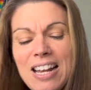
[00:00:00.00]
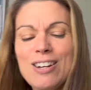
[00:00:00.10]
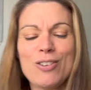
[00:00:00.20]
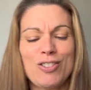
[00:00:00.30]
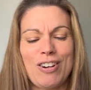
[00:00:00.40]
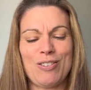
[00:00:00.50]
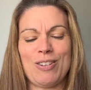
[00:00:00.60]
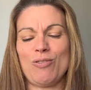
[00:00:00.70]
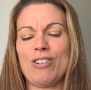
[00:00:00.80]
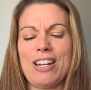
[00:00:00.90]
Loose thread on
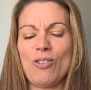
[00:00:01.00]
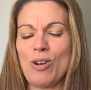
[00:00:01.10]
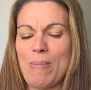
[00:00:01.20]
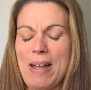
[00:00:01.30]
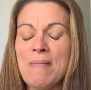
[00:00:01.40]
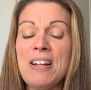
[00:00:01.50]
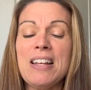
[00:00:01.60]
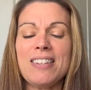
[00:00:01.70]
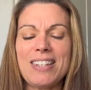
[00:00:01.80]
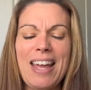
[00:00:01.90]
it, it's really annoying me.
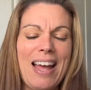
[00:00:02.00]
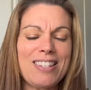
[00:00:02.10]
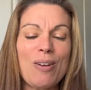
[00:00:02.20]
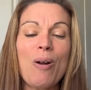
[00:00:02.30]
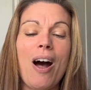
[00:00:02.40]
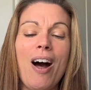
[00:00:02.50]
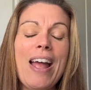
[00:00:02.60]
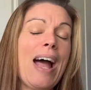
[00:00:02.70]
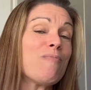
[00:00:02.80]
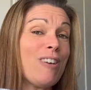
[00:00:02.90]
So yeah, so I
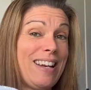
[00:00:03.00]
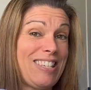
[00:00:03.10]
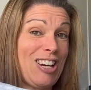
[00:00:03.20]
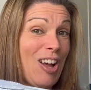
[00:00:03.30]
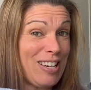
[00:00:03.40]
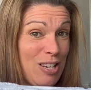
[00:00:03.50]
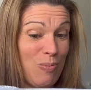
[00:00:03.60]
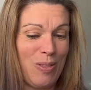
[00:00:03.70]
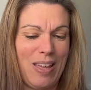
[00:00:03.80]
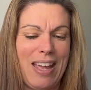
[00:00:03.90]
am really delighted
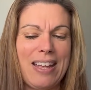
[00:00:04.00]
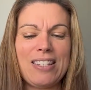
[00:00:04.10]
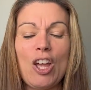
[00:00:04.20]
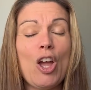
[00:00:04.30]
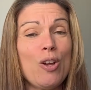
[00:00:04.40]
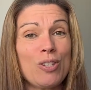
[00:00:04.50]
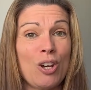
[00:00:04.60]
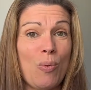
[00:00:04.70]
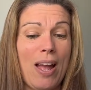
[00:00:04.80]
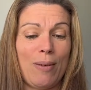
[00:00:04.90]
with these. Who's
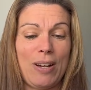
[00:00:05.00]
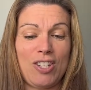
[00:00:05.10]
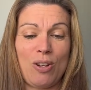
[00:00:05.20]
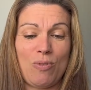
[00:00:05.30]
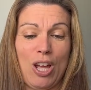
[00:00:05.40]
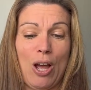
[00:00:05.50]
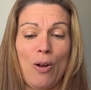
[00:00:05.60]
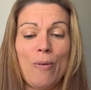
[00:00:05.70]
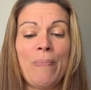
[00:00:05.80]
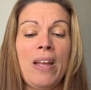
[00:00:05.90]
going to wear them? I don't
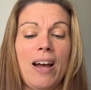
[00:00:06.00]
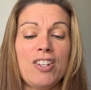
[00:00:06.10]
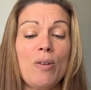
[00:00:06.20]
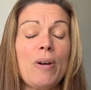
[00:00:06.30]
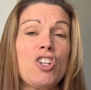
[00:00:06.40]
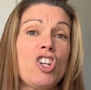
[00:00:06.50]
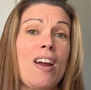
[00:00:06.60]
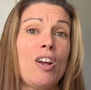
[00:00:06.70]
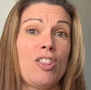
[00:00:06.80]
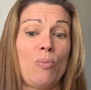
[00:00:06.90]
know. I don't mind
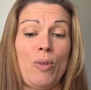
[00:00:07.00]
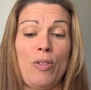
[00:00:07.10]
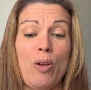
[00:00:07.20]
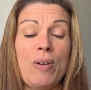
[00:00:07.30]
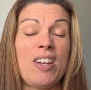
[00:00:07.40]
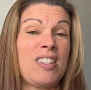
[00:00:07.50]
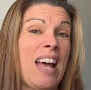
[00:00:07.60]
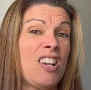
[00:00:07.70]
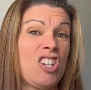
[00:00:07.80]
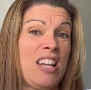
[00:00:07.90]
sharing them with you because
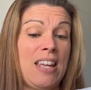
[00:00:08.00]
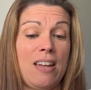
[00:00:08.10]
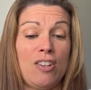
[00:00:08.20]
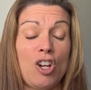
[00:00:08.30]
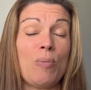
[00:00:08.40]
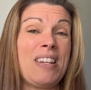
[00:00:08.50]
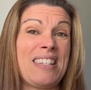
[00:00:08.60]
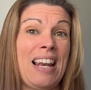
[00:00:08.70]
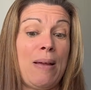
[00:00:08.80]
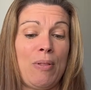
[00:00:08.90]
actually nobody's
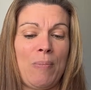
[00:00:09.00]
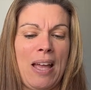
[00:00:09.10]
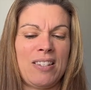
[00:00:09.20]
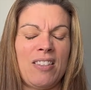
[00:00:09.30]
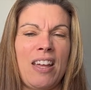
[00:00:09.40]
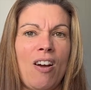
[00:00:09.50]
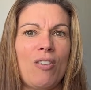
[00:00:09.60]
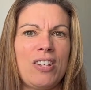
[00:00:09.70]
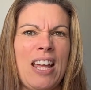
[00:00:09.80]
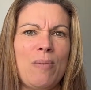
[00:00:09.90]
claimed them yet, so they
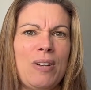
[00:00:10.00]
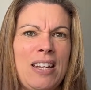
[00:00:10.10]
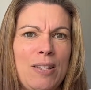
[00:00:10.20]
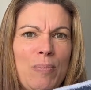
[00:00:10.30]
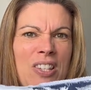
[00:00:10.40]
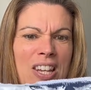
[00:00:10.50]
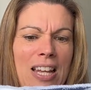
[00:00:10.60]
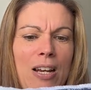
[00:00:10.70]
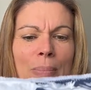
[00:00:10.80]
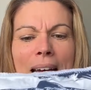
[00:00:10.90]
aren't anybody's
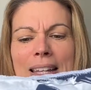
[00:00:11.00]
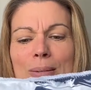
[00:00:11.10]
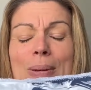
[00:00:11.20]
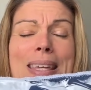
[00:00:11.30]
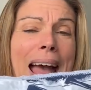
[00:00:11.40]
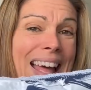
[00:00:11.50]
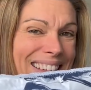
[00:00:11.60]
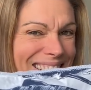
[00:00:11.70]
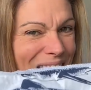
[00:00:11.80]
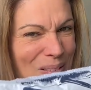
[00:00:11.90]
particular pants. But yeah,
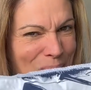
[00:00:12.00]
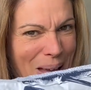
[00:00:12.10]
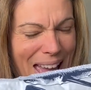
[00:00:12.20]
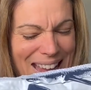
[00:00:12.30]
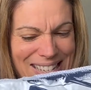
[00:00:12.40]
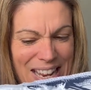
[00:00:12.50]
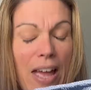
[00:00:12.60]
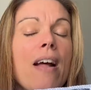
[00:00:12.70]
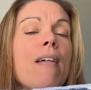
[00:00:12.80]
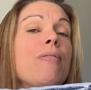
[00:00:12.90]
I've made
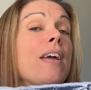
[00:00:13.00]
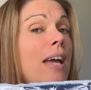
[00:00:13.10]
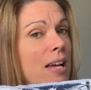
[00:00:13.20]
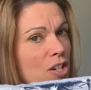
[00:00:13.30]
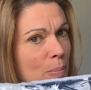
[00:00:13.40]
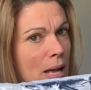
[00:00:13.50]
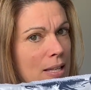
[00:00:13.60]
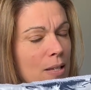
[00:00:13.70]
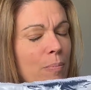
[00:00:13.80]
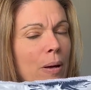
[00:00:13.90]
the Acacia
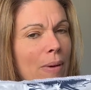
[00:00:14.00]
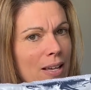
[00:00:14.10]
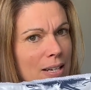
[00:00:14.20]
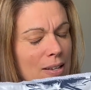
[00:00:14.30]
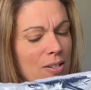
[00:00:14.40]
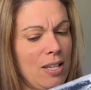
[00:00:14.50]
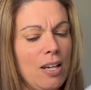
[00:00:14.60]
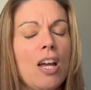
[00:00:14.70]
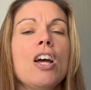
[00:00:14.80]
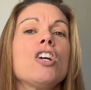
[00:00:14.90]
pants by Megan
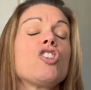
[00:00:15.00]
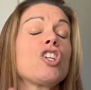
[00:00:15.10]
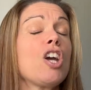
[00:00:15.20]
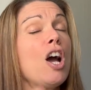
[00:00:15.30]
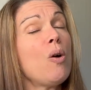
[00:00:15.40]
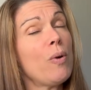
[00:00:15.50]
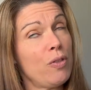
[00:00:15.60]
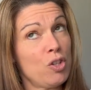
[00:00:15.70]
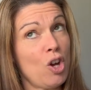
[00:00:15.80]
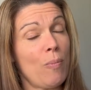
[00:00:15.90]
Neilson to go with the
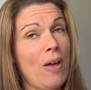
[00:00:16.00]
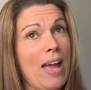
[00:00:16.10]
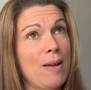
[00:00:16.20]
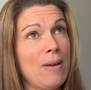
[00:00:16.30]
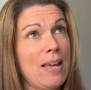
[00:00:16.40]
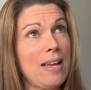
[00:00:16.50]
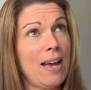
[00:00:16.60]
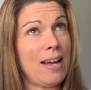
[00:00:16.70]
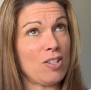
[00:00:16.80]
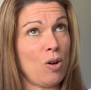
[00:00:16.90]
top that Amy
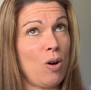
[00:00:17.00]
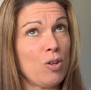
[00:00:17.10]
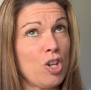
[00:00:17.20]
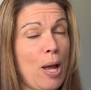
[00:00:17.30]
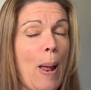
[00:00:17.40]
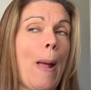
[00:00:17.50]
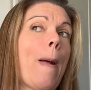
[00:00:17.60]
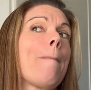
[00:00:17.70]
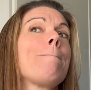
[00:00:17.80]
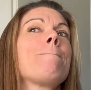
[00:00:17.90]
has got,
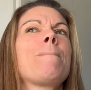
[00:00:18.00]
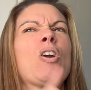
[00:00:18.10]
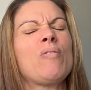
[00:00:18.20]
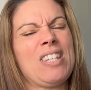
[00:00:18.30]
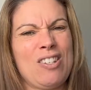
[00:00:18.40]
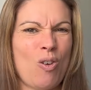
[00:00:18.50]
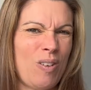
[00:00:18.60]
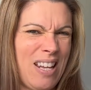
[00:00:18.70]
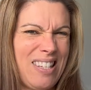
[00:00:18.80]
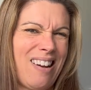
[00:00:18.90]
but obviously not
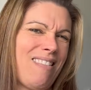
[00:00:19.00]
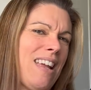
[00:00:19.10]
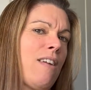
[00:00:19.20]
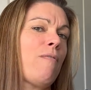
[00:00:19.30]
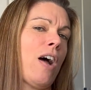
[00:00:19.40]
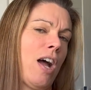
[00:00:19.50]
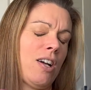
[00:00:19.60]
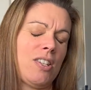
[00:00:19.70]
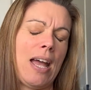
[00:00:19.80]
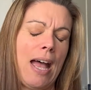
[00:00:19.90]
necessarily for her
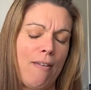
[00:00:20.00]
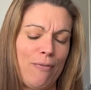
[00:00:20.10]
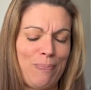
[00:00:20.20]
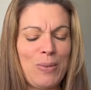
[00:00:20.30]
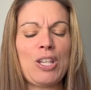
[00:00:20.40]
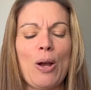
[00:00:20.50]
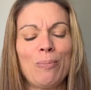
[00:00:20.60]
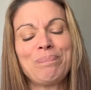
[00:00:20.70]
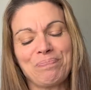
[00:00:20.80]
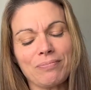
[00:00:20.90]
to have. So
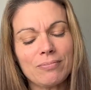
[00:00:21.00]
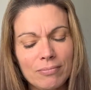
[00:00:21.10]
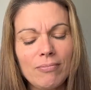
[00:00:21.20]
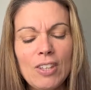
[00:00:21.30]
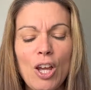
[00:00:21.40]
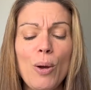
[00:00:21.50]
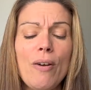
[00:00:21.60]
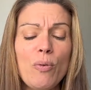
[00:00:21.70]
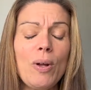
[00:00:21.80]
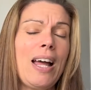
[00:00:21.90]

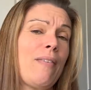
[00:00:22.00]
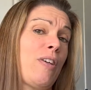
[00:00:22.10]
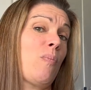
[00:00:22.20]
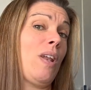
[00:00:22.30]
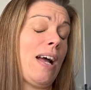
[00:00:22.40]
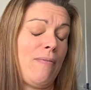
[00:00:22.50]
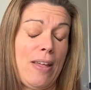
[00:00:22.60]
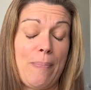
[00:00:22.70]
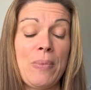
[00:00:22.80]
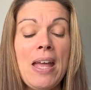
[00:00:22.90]
whoever will have them will have them.